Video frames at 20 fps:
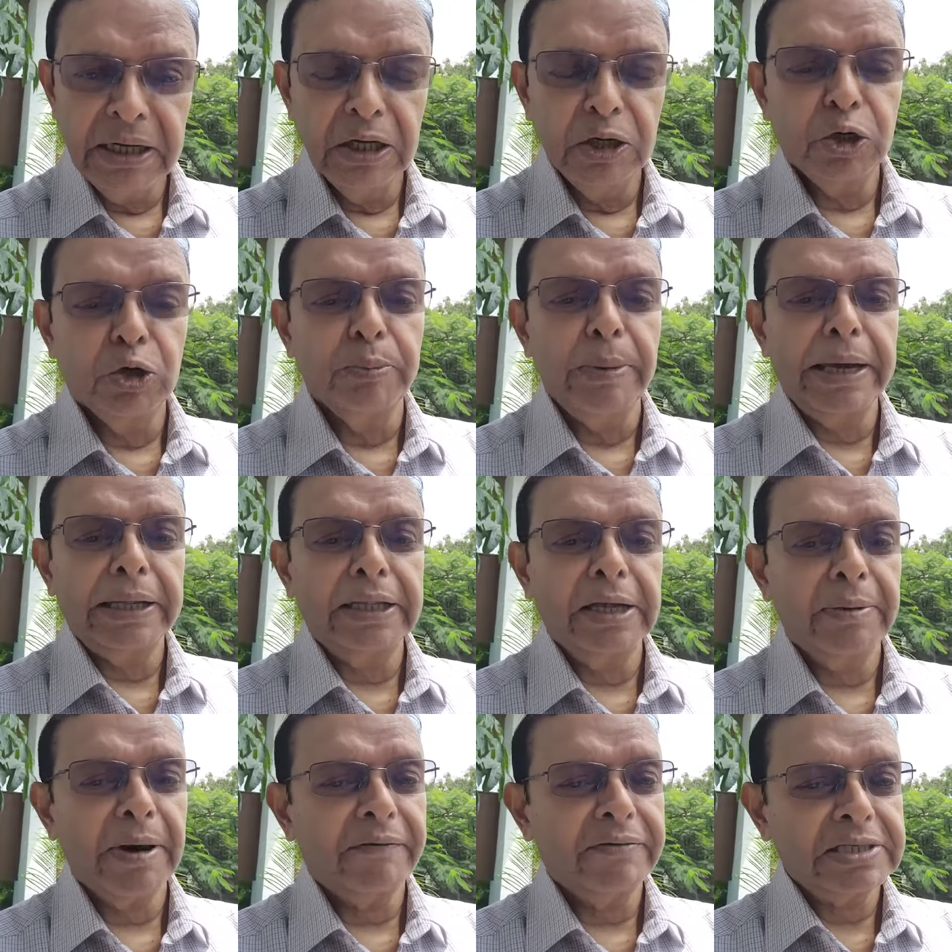to make
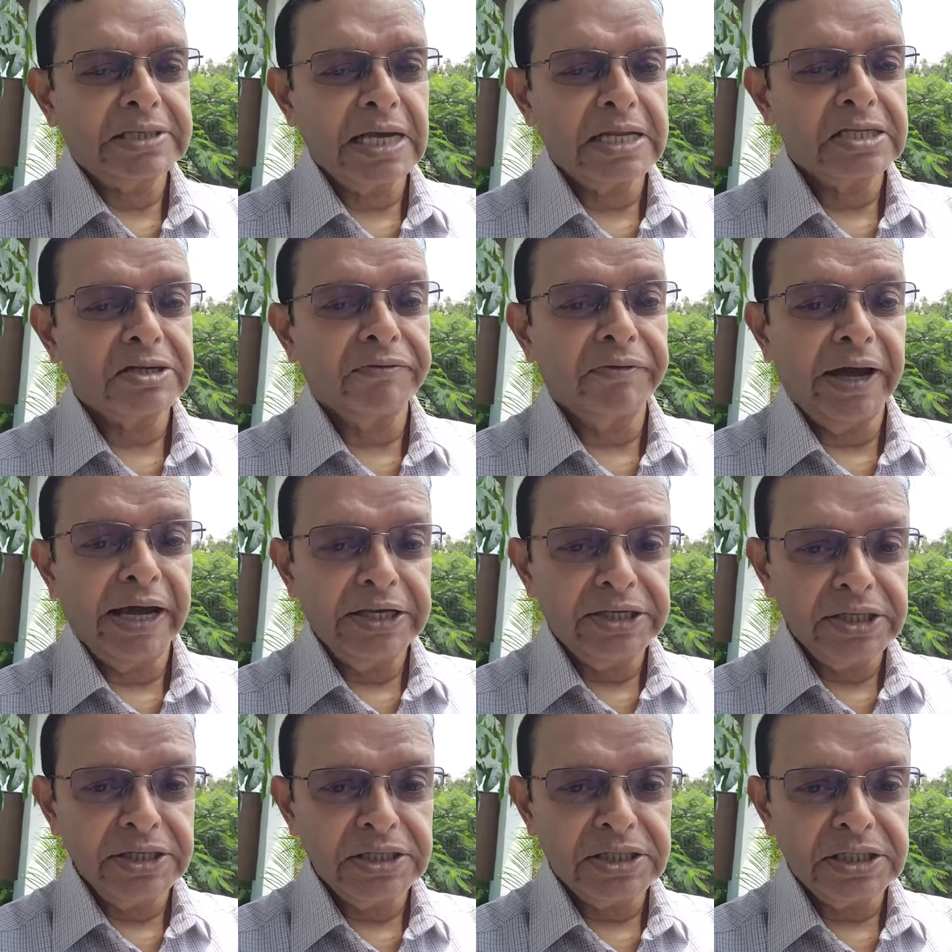them have a sense of
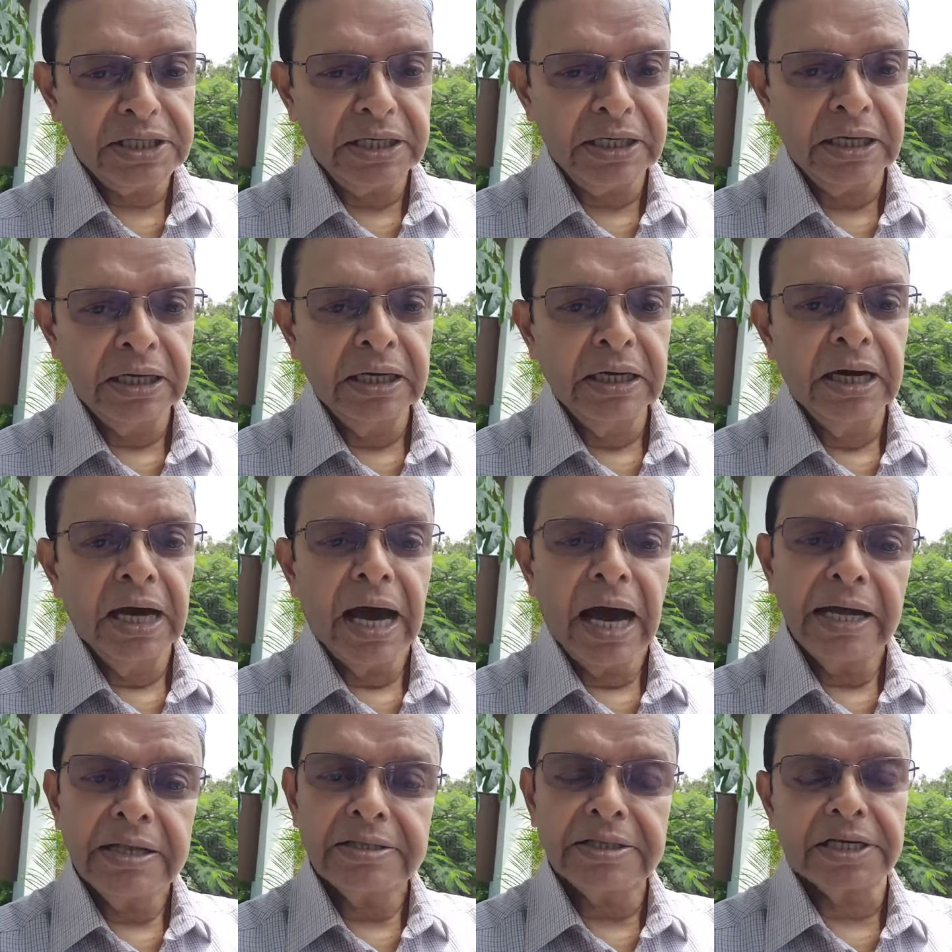agency
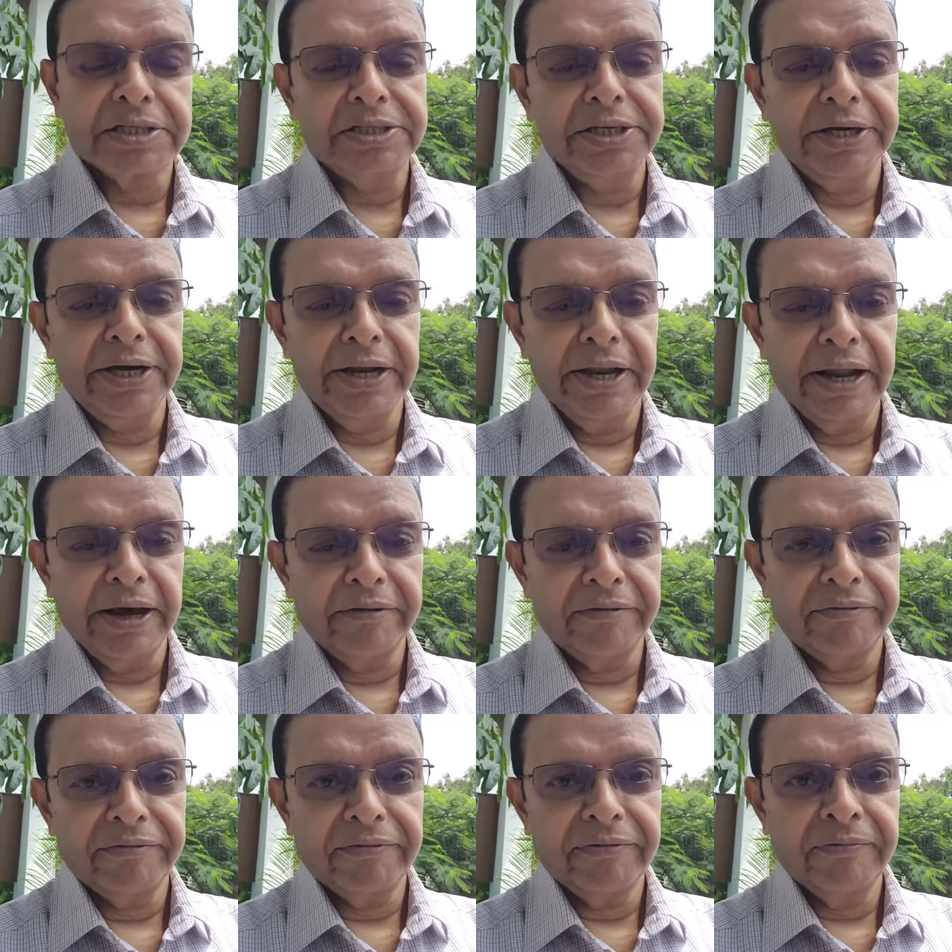and succeed in
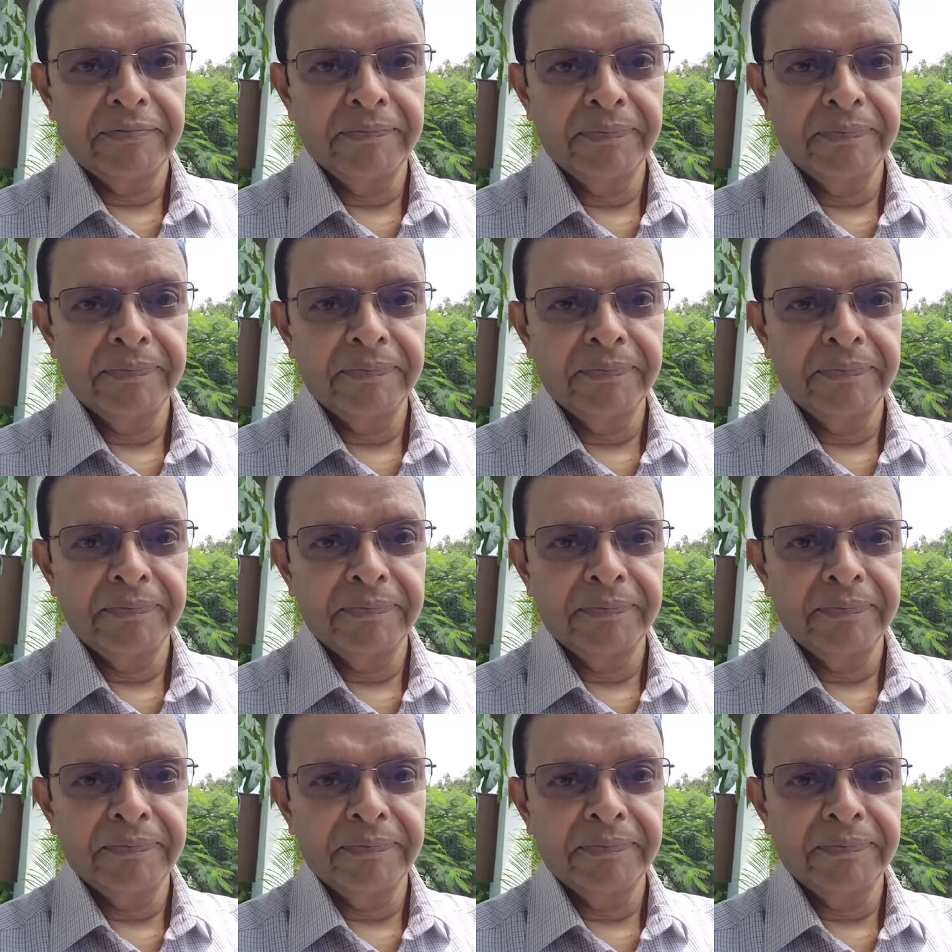life.